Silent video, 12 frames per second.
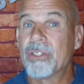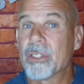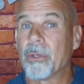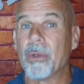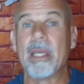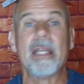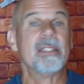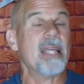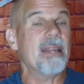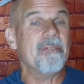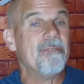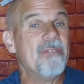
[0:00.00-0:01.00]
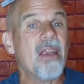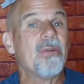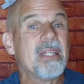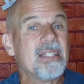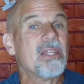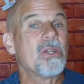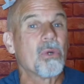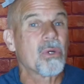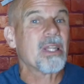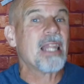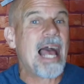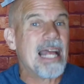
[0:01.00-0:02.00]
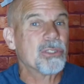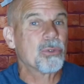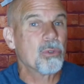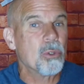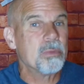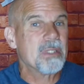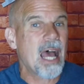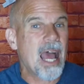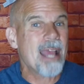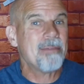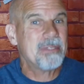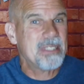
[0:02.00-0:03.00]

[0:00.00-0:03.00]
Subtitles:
degrees and very little classroom time